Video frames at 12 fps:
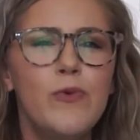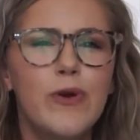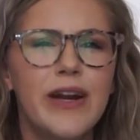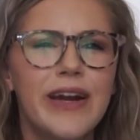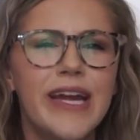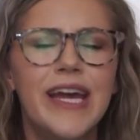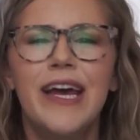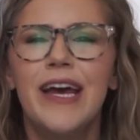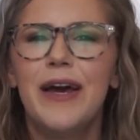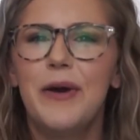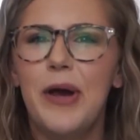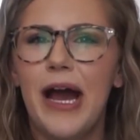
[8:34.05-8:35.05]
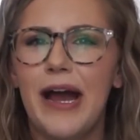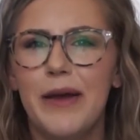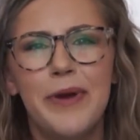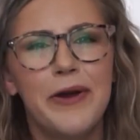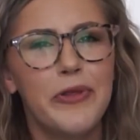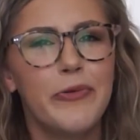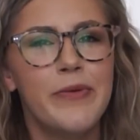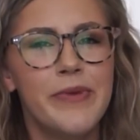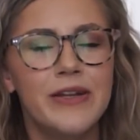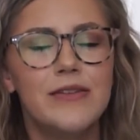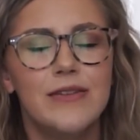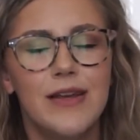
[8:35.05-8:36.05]
worry, about three
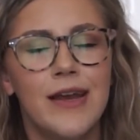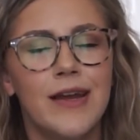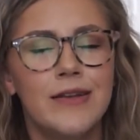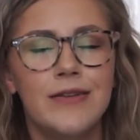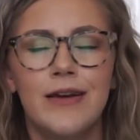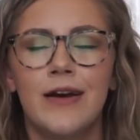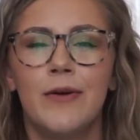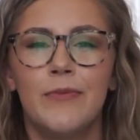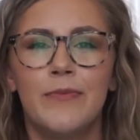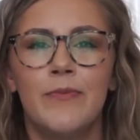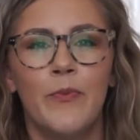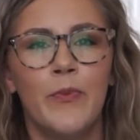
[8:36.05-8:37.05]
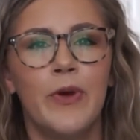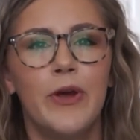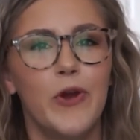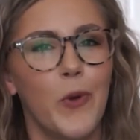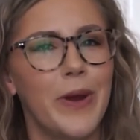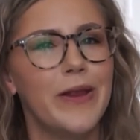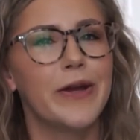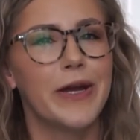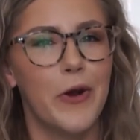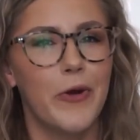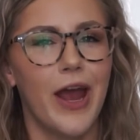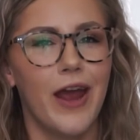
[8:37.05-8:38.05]
months and um, you'll be looking
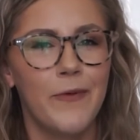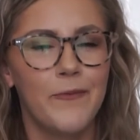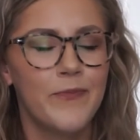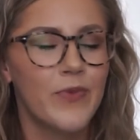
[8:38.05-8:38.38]
okay.